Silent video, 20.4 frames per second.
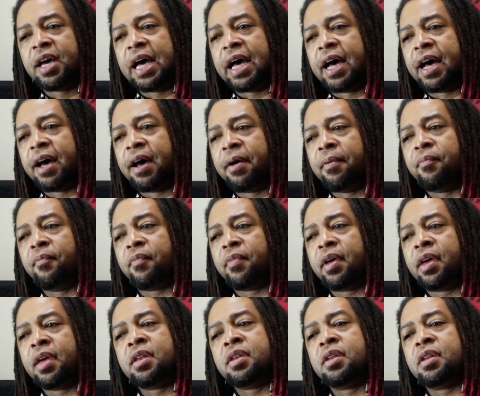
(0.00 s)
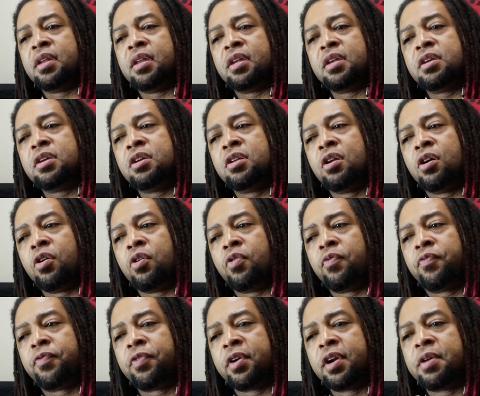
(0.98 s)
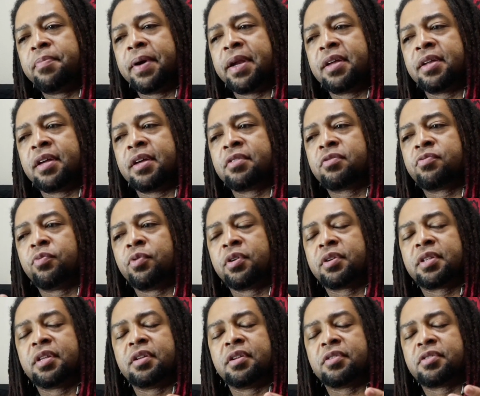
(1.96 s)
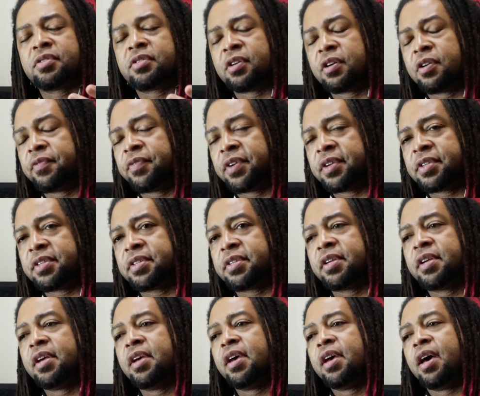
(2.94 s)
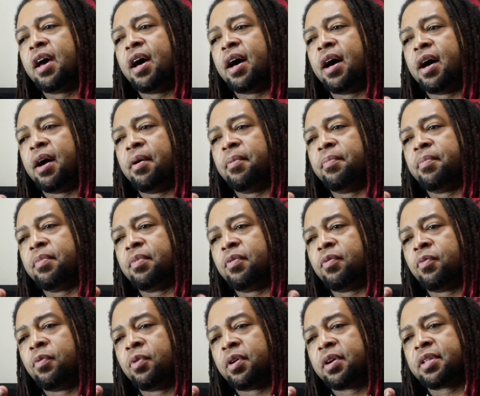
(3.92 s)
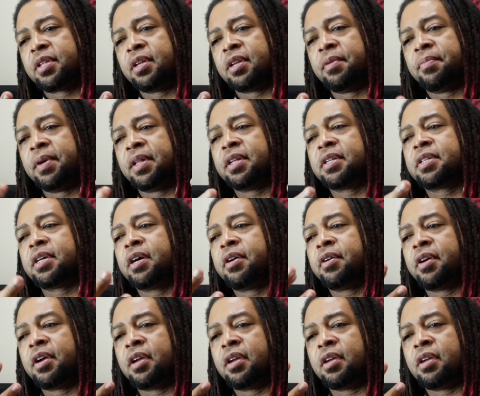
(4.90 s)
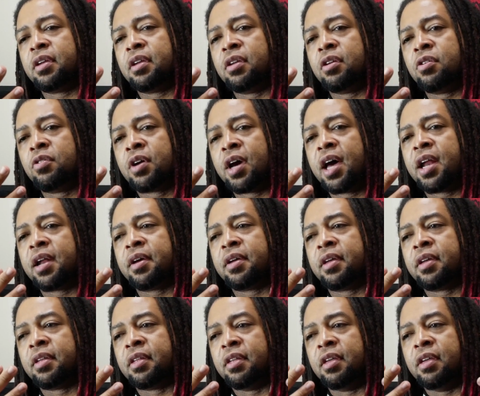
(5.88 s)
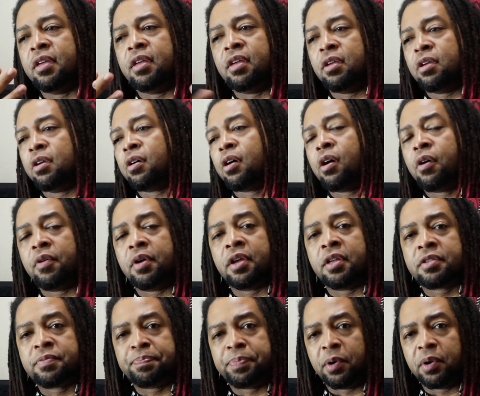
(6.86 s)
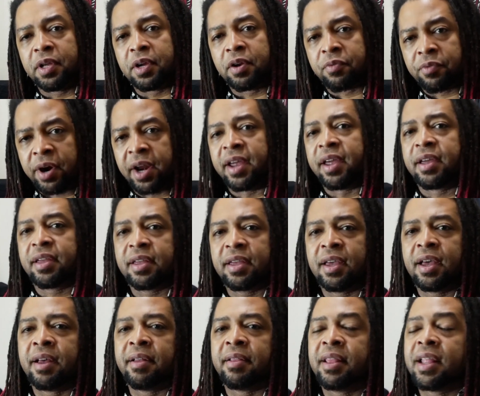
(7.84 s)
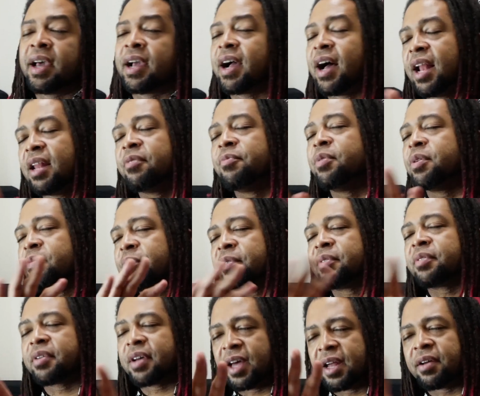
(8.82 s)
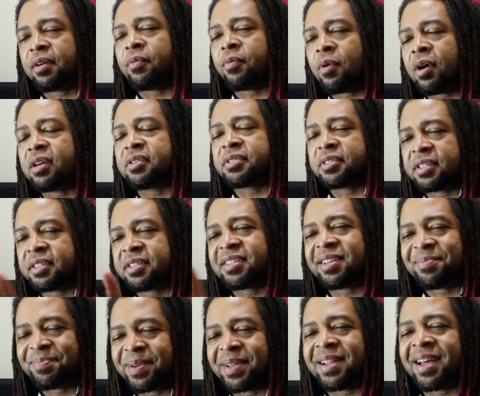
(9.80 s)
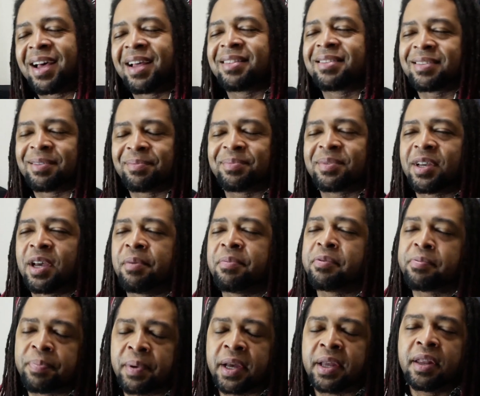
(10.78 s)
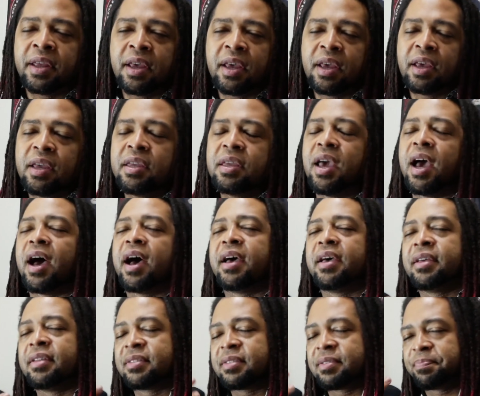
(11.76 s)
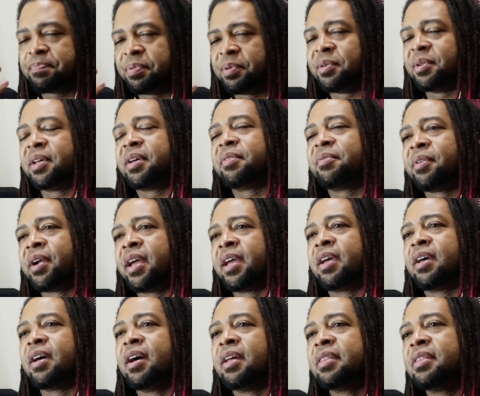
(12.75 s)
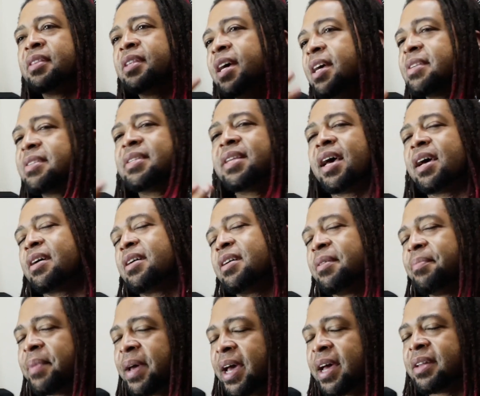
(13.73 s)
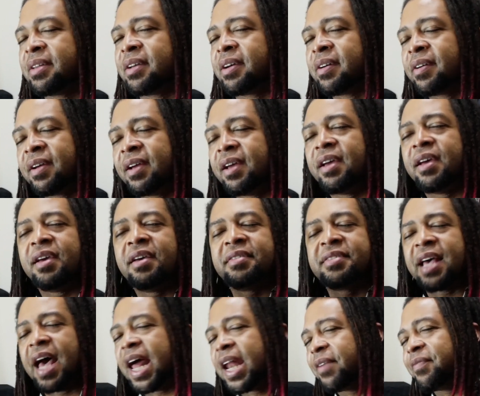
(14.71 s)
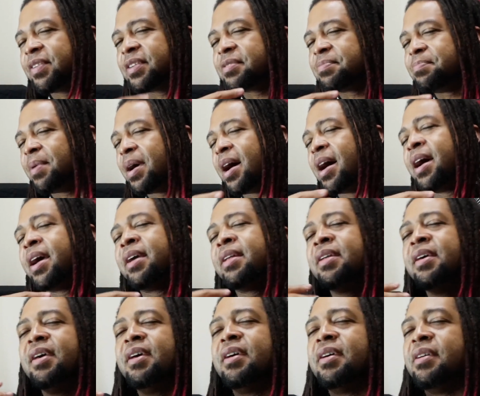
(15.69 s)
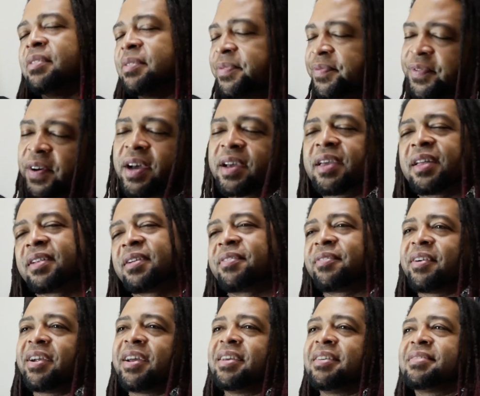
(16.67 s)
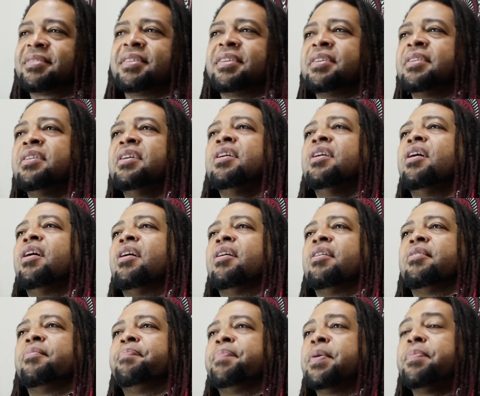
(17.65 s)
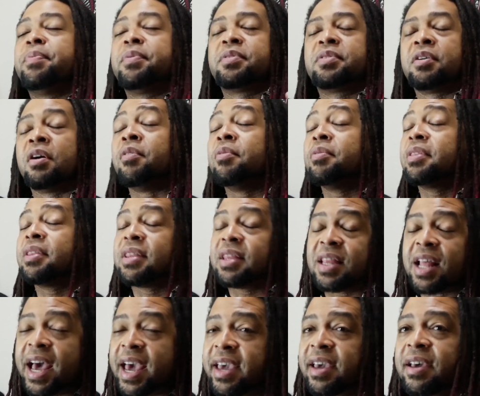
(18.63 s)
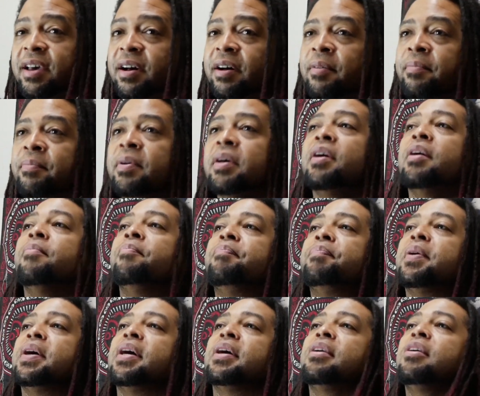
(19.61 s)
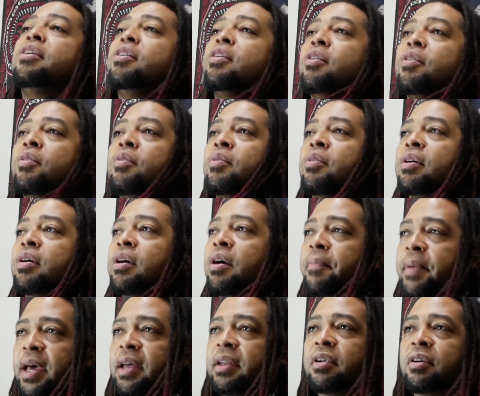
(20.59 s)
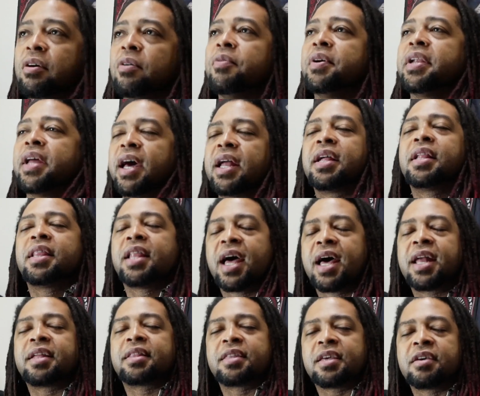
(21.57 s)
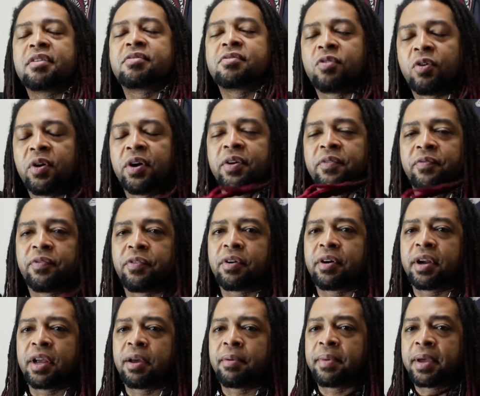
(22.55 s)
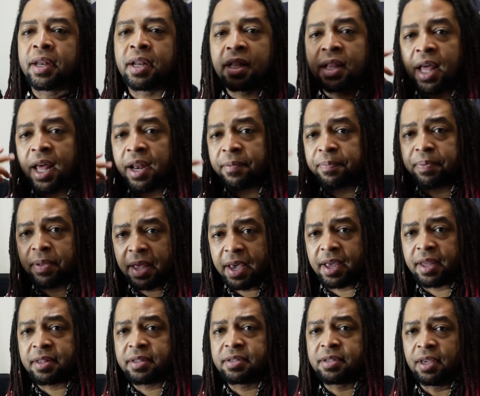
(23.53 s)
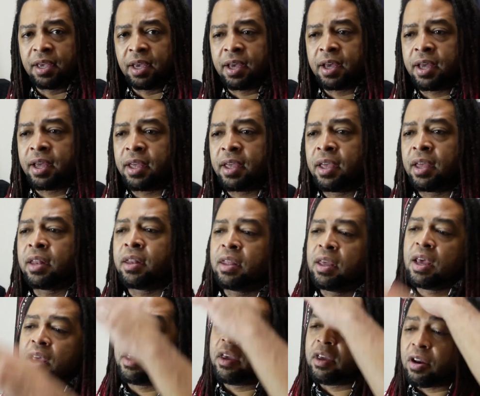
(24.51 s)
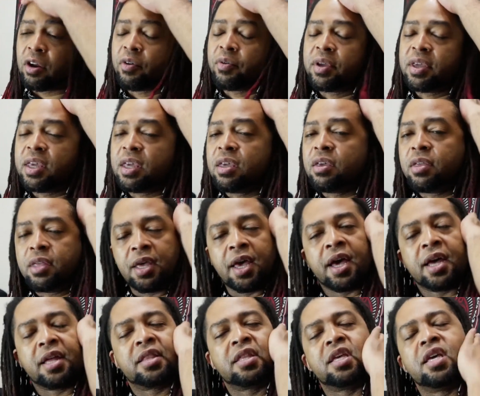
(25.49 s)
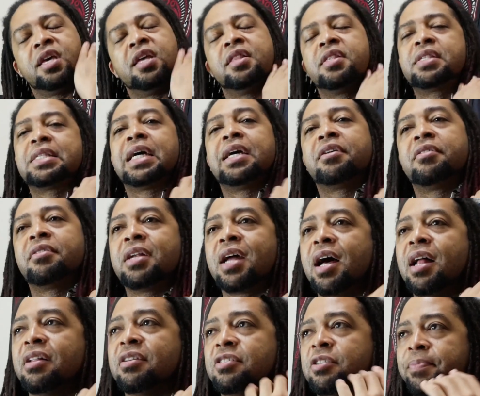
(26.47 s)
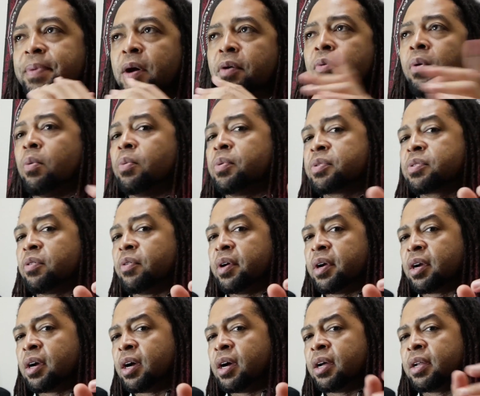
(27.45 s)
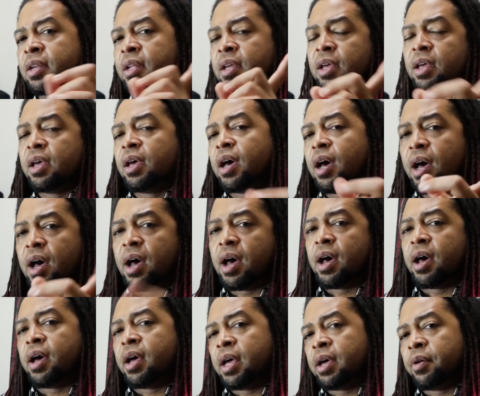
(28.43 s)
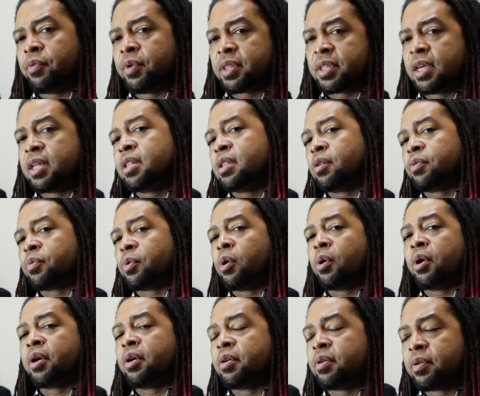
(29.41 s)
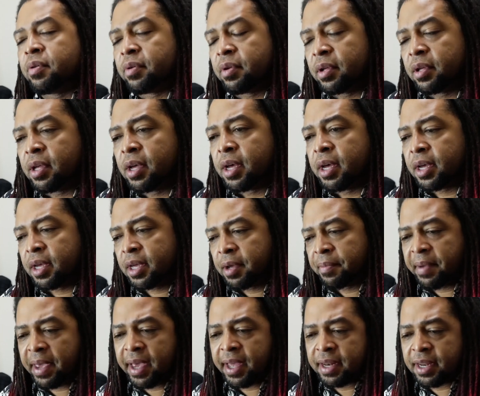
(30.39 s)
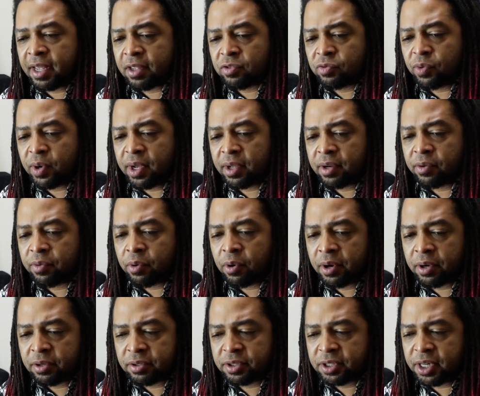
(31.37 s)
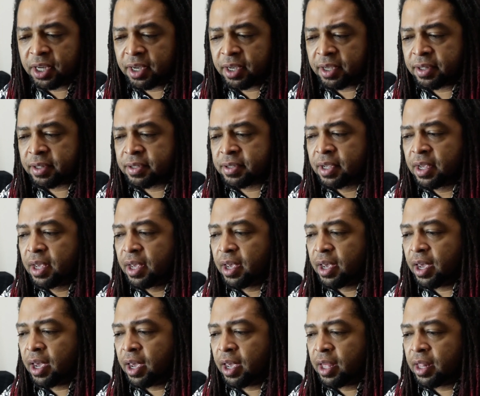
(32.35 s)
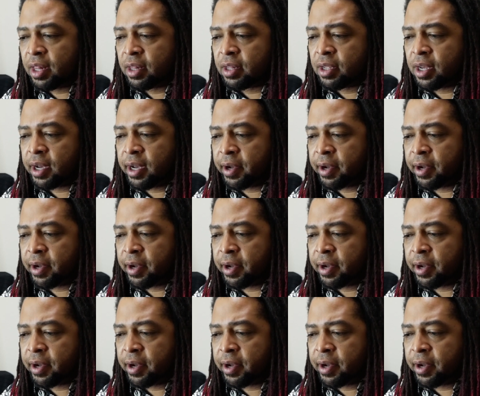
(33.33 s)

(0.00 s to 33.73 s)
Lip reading: And, you know, for anybody that's worked in the service, worked in the military, it's pulling rank. Like Hollywood will kind of wash this up a lot sometimes, but yeah, it's pulling rank unless that commander is out of his mind, is fucking crazy, or people don't like him. But, you know, Commander Erwin had a lot of things going for him and a lot of plans. And, you know, he had the insider knowledge about what was going on within the Royal Command as well, the Royal Chains. And